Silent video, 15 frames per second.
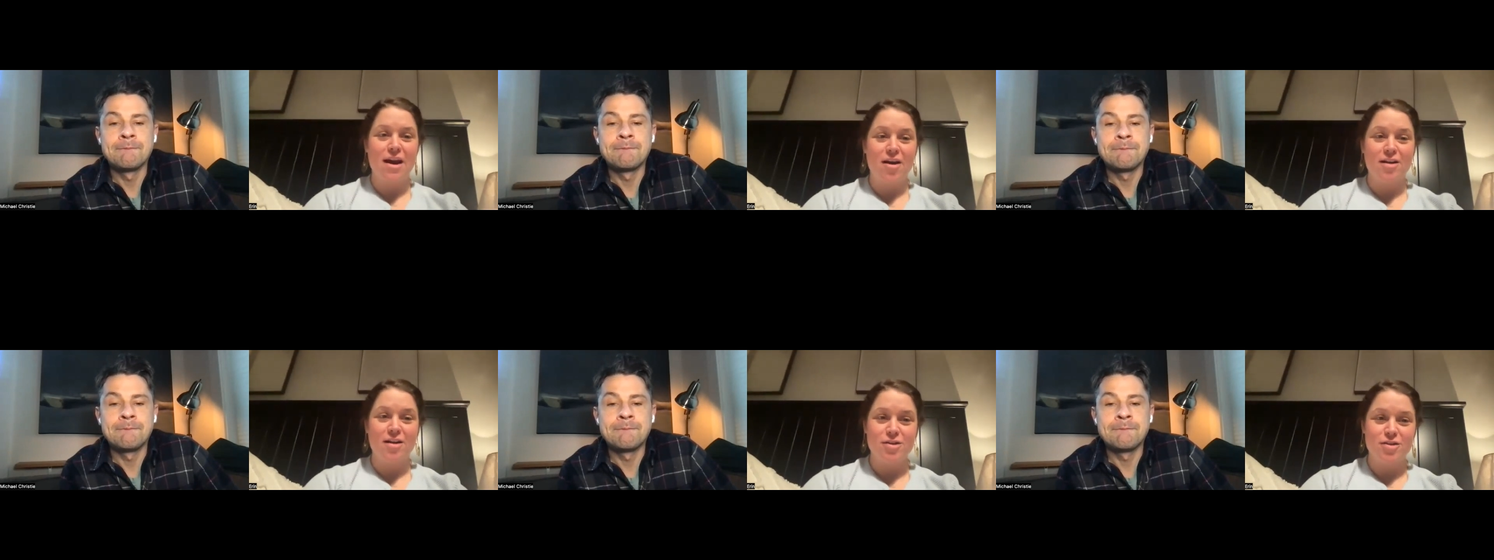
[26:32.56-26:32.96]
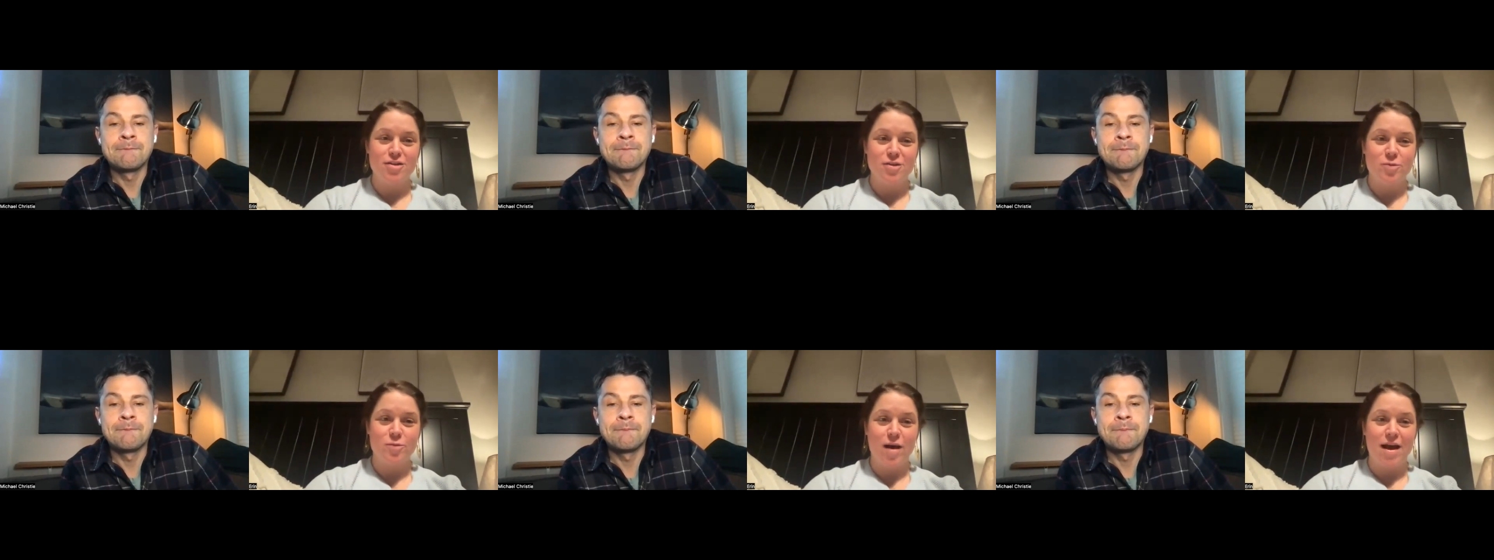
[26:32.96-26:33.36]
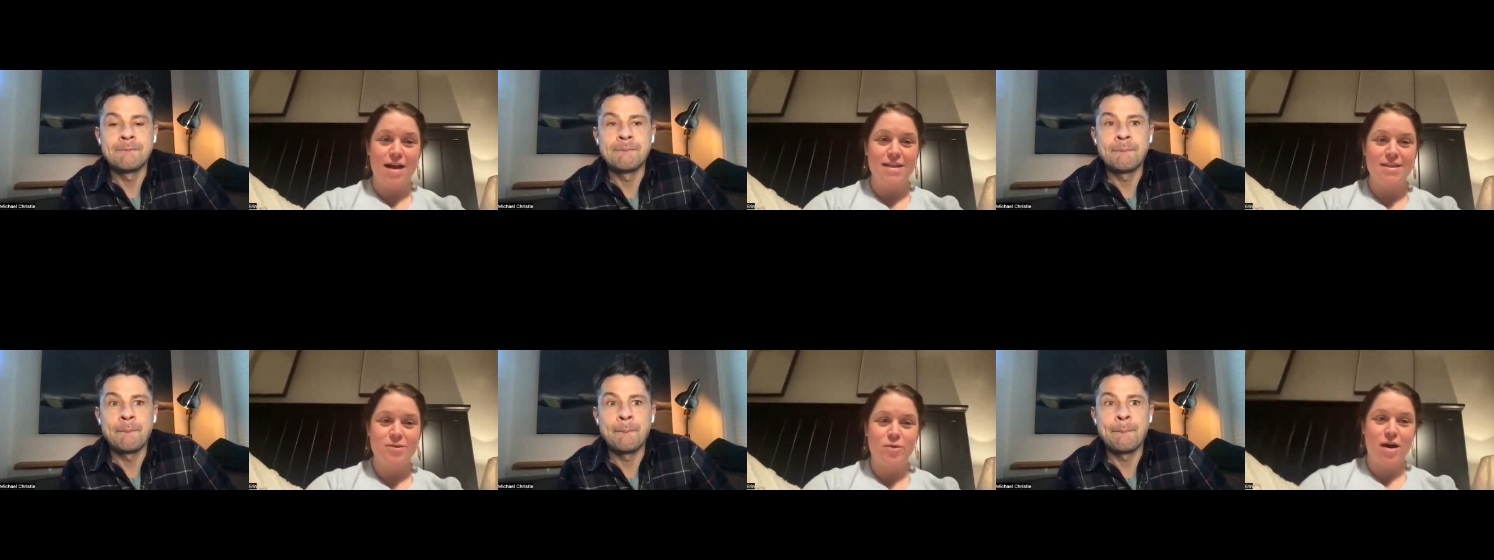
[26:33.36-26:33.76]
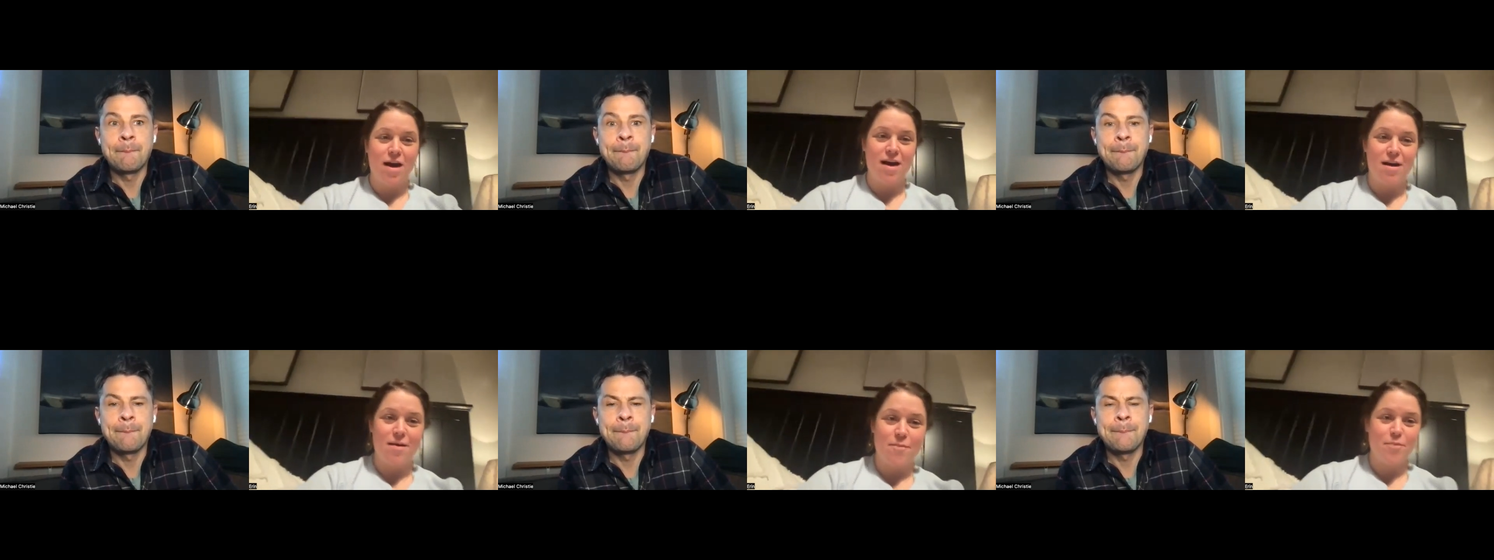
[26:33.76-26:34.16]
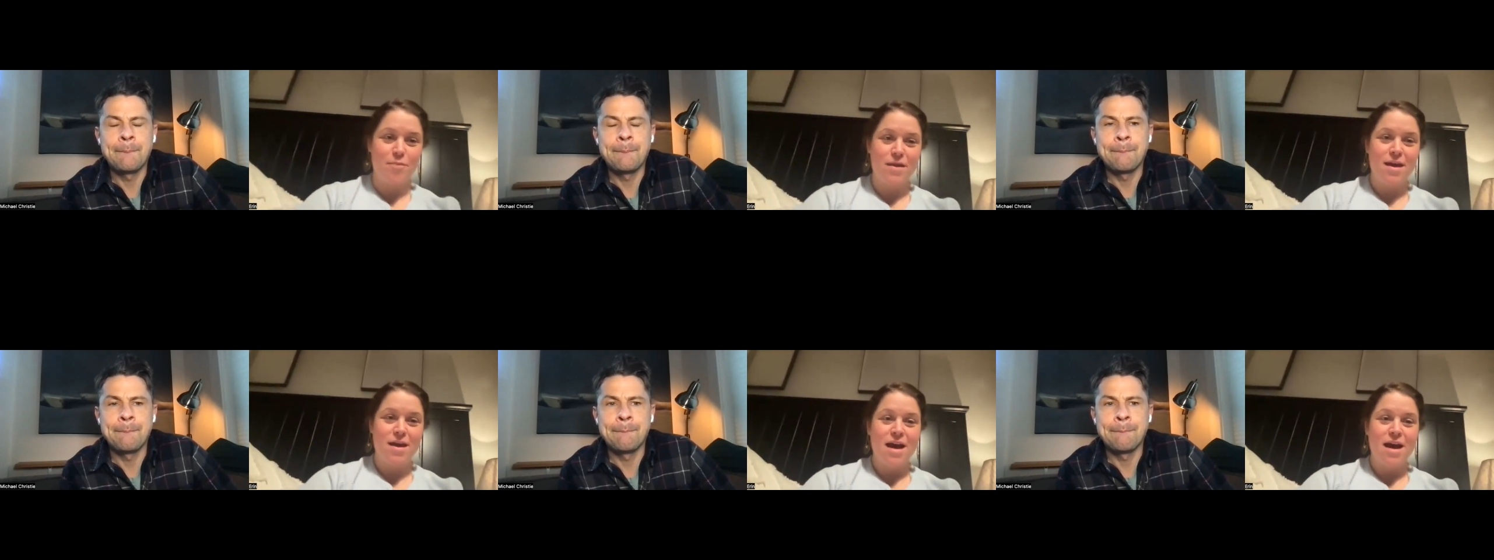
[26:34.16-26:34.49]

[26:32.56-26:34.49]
Speaker 1: character to write. Um,